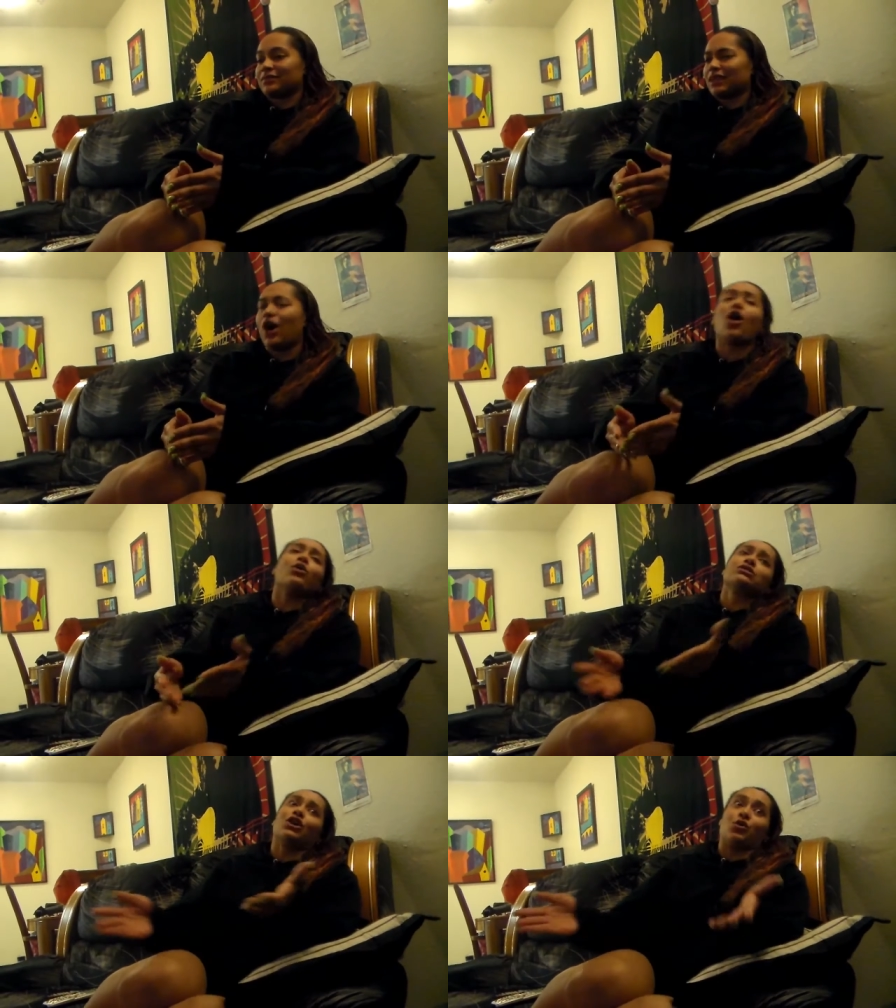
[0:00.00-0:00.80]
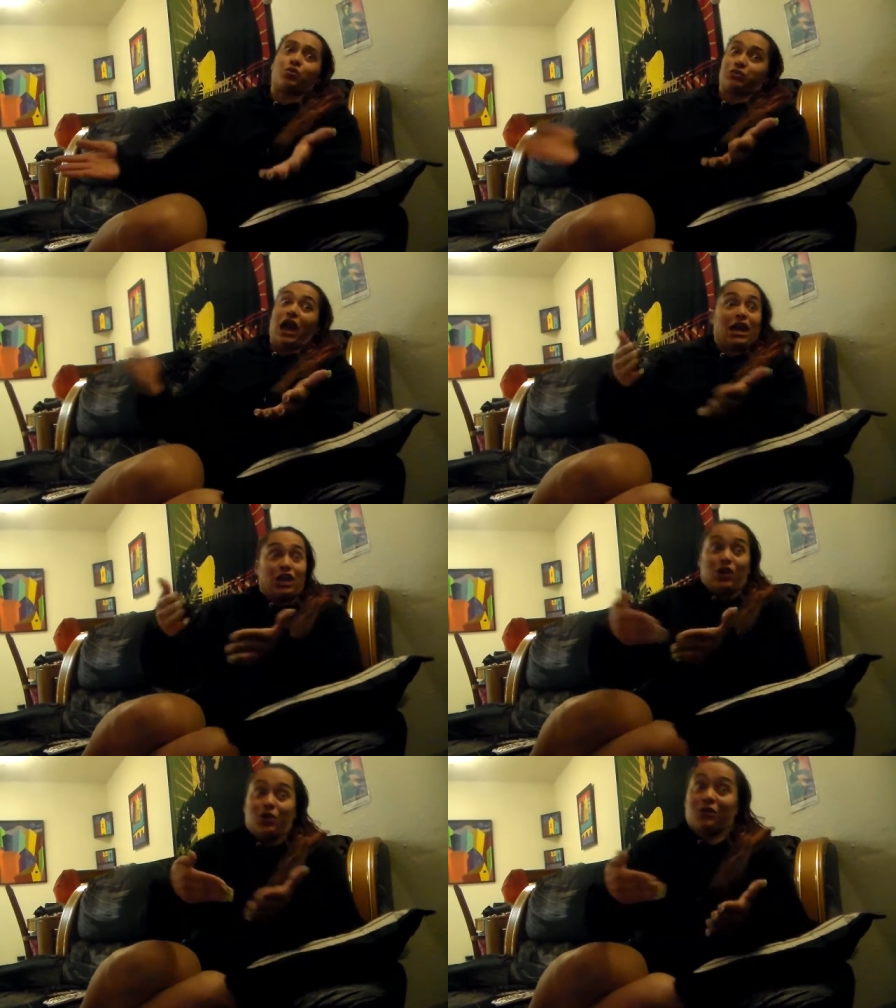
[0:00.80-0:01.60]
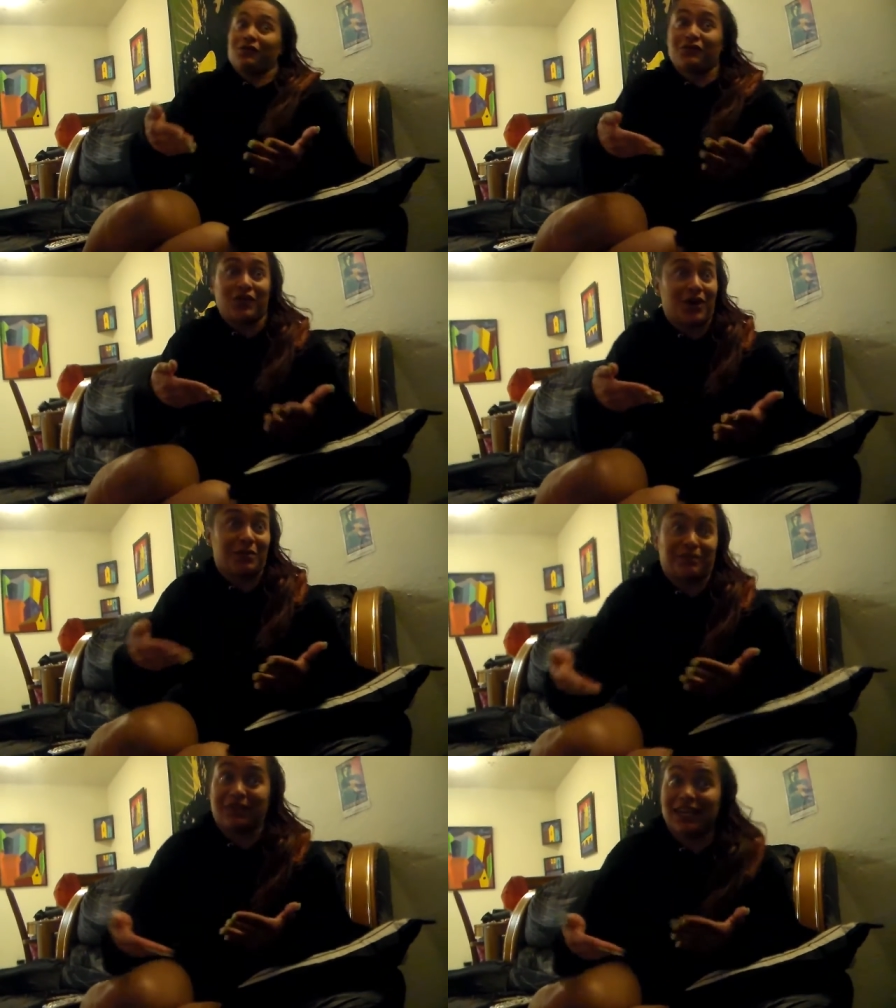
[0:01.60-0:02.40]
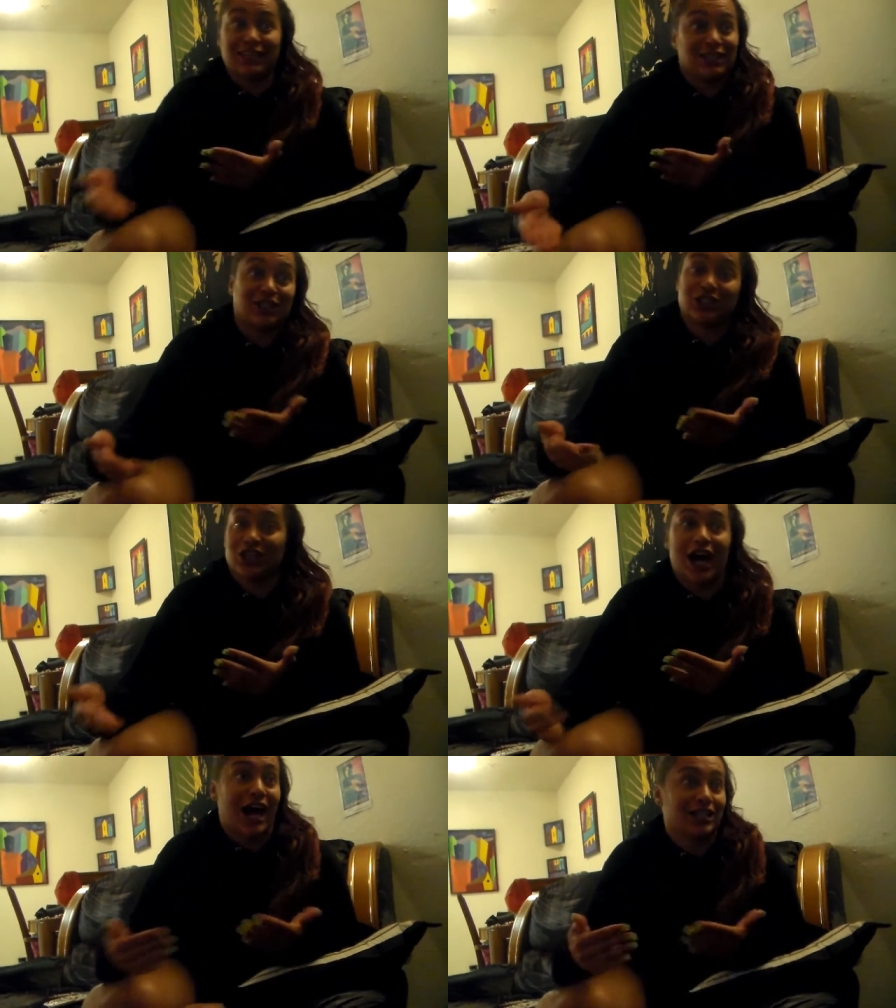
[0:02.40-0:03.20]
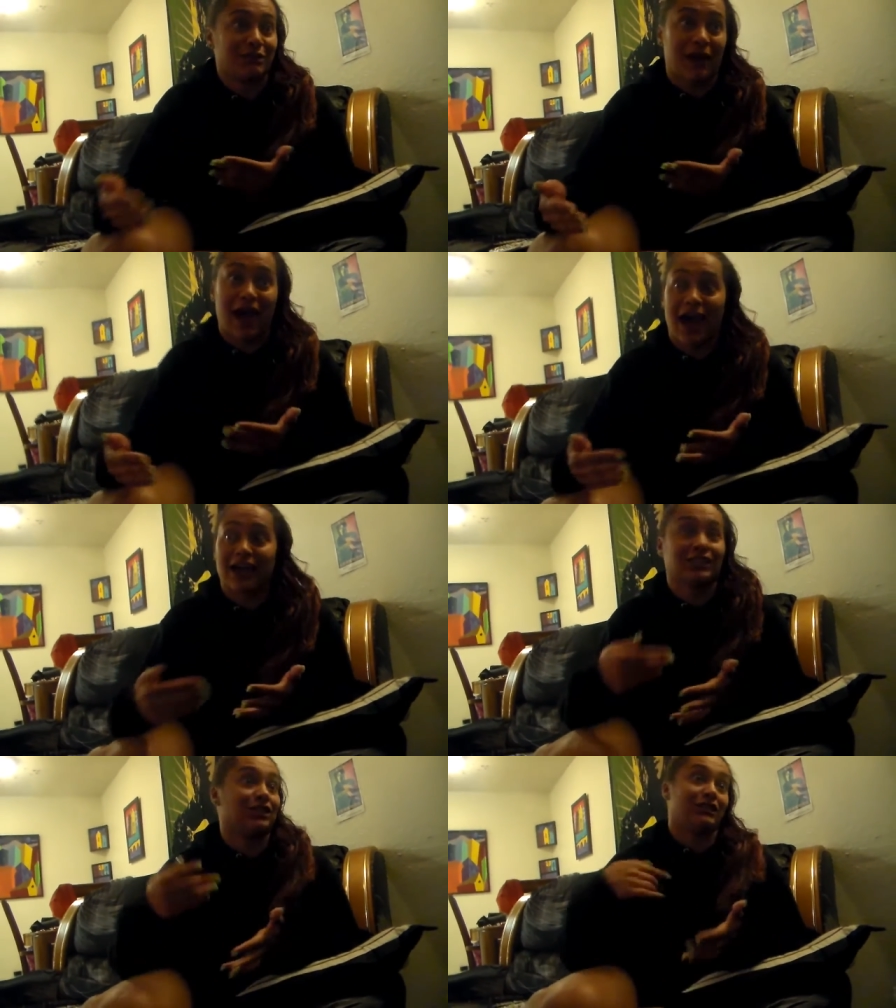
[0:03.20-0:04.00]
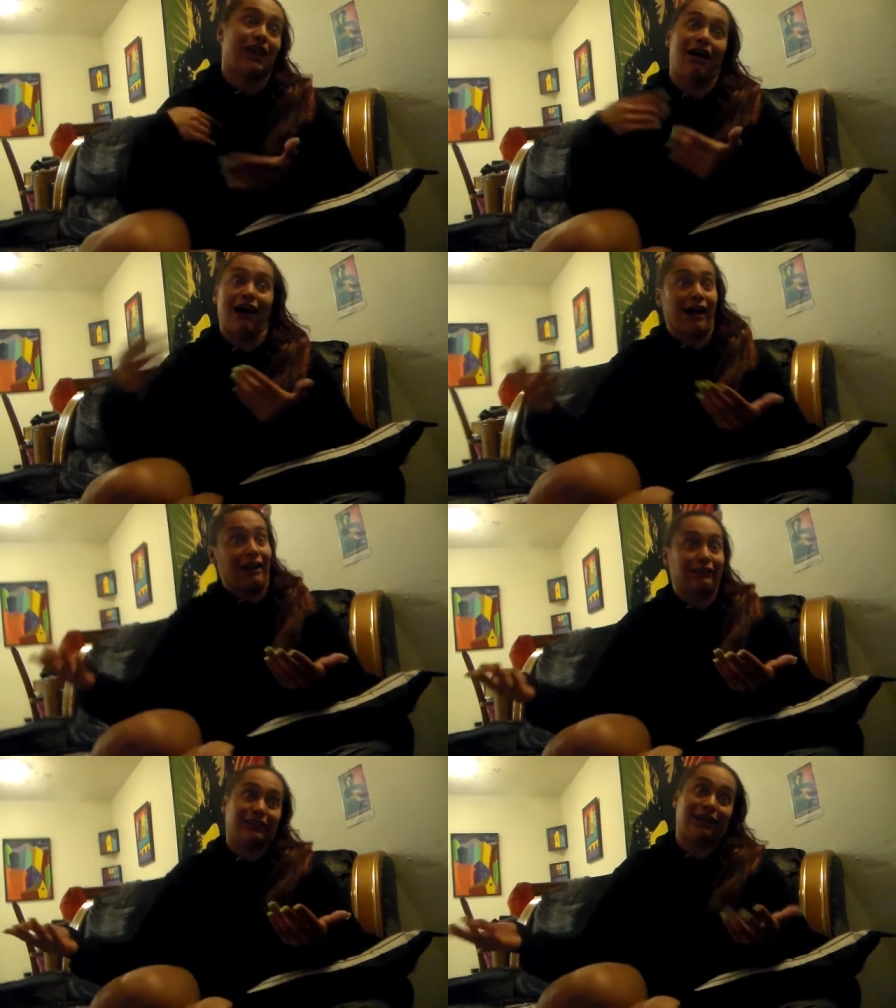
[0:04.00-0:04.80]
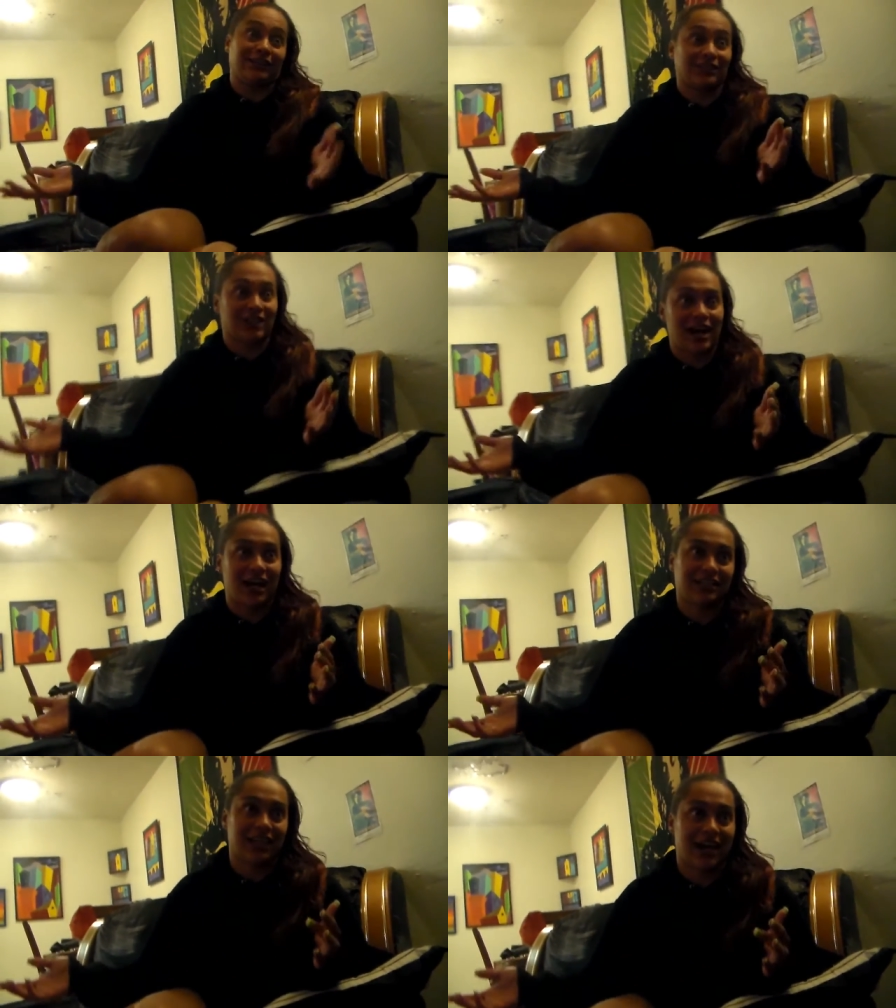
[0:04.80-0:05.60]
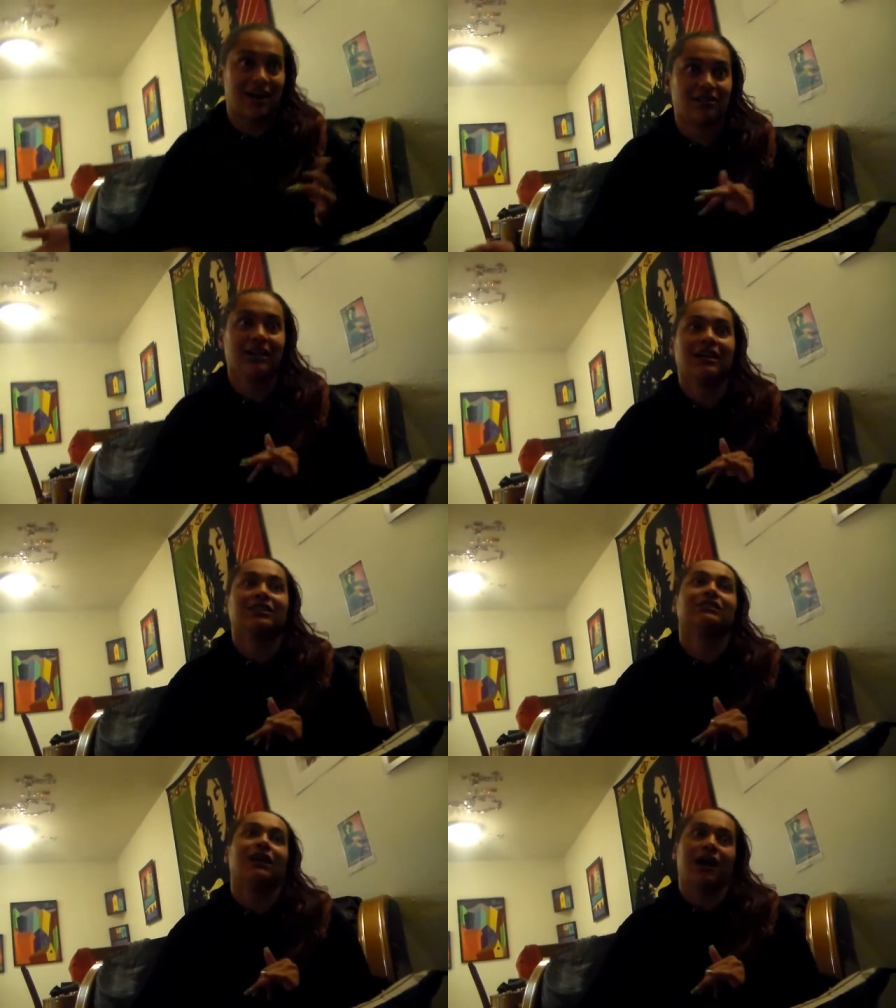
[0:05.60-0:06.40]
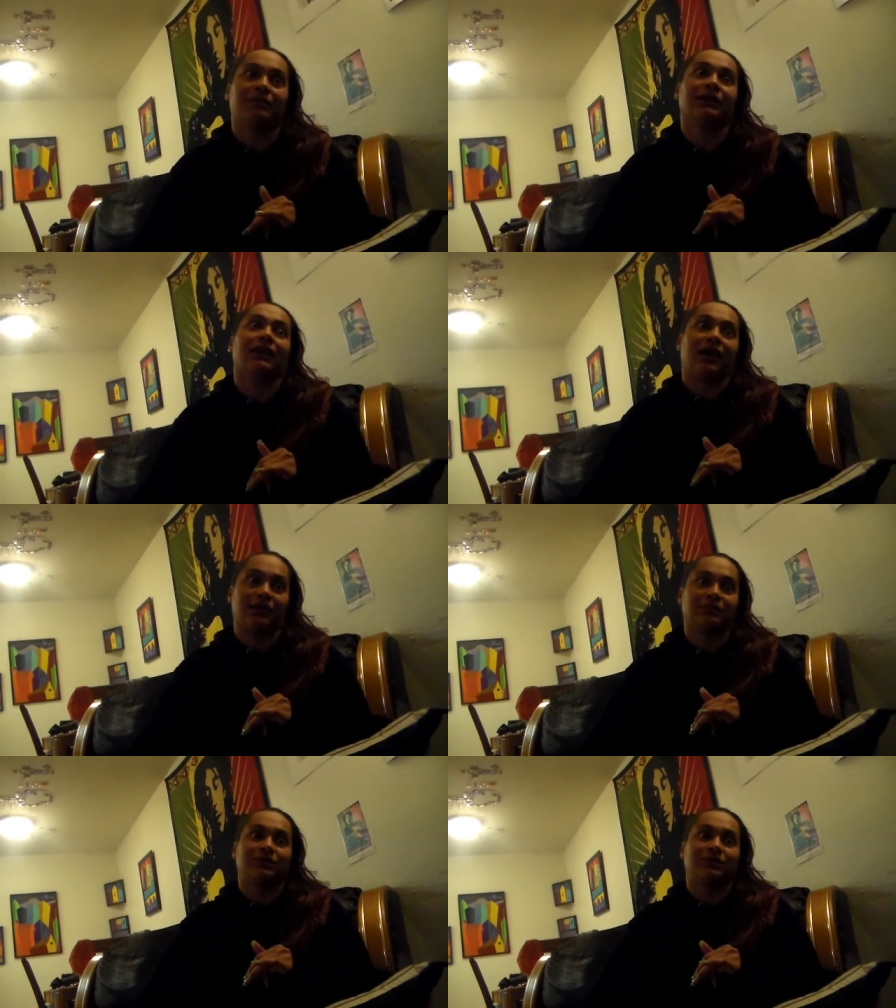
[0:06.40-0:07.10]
Oh, so thank you for bringing the, the, trash, trash bags. bags. So now I gotta take the trash out. With nigga, stop the games.